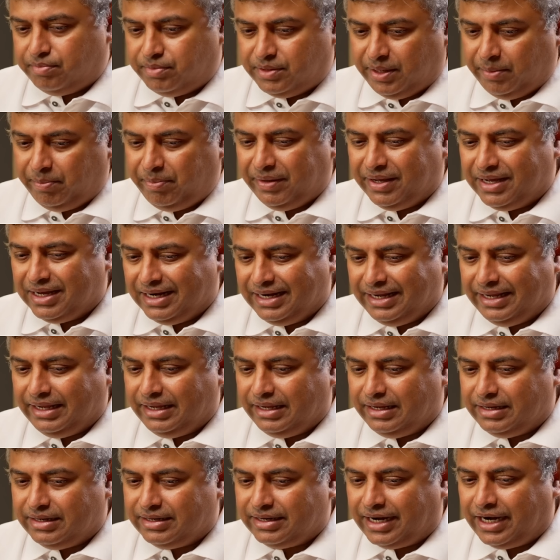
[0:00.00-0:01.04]

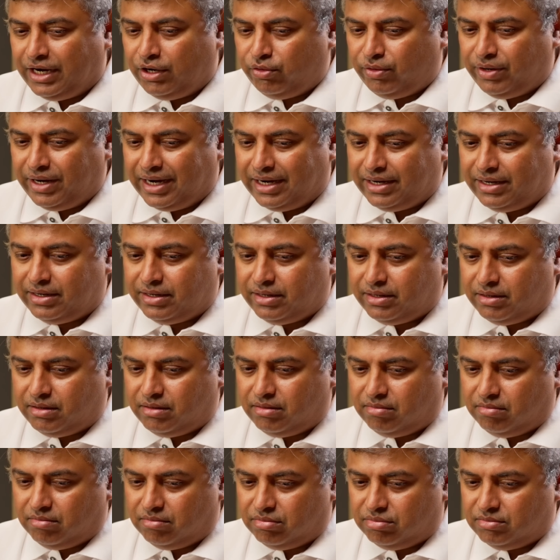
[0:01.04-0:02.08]
Typically, try to get
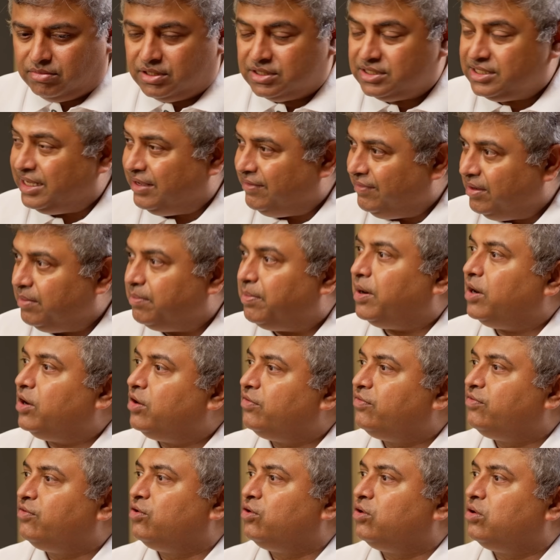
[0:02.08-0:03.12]
the saving part
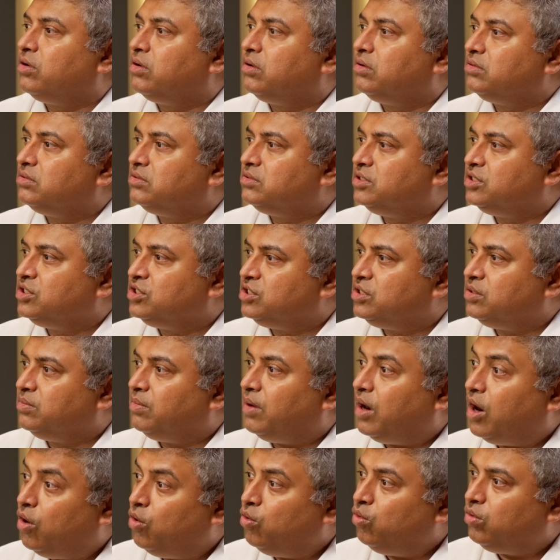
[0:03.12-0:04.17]
of your system
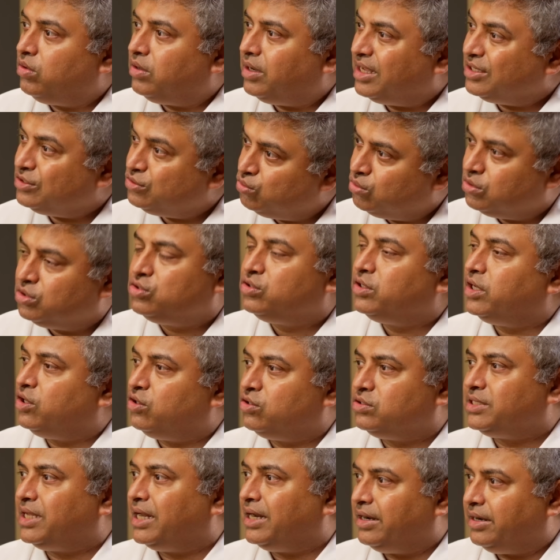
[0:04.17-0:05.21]
out as soon as you get
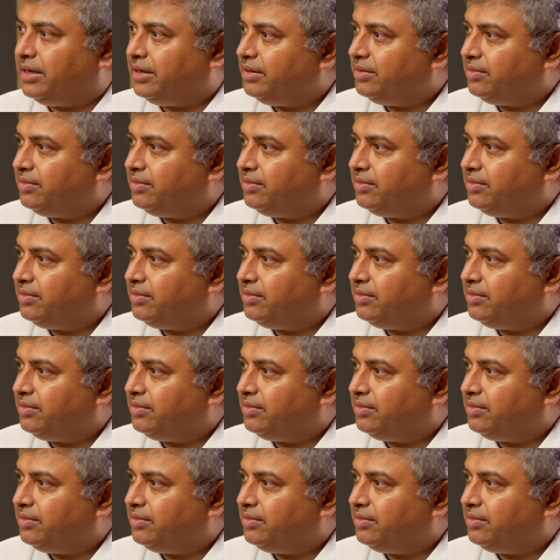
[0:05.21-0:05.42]
your salary.